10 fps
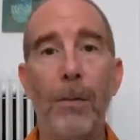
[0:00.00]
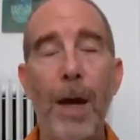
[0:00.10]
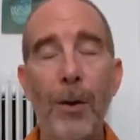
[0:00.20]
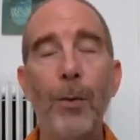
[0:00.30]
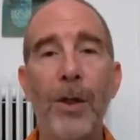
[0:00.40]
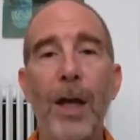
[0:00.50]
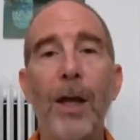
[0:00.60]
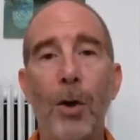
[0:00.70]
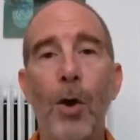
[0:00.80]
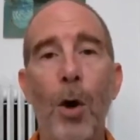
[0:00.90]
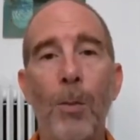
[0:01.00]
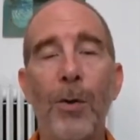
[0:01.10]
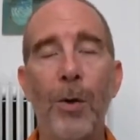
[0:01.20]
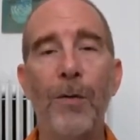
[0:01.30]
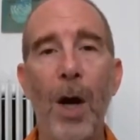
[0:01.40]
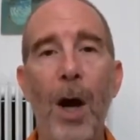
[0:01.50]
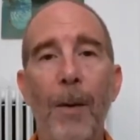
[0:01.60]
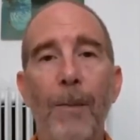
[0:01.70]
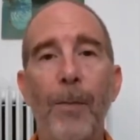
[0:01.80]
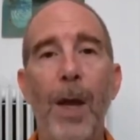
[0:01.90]
how do we take the karma that we've got
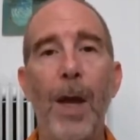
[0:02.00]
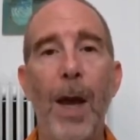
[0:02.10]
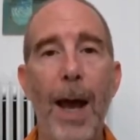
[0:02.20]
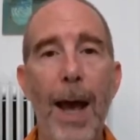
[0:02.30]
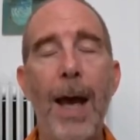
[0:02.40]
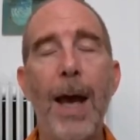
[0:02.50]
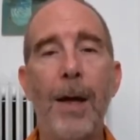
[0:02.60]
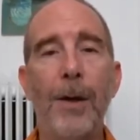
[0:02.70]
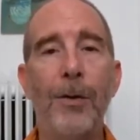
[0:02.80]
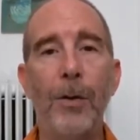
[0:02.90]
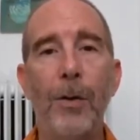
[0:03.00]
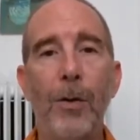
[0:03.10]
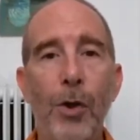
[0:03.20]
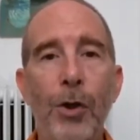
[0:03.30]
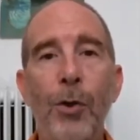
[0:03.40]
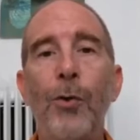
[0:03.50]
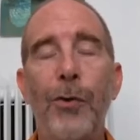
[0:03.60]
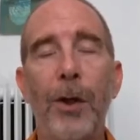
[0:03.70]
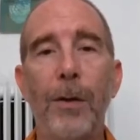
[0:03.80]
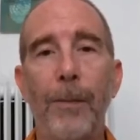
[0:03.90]
and use
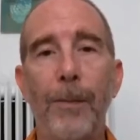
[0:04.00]
it